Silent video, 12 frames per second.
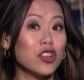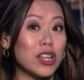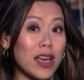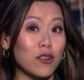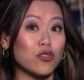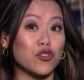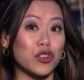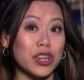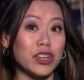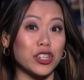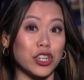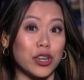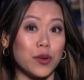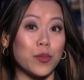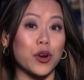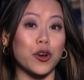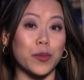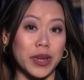town tradition
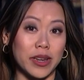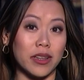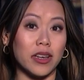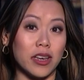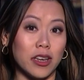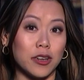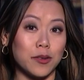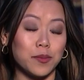permanently.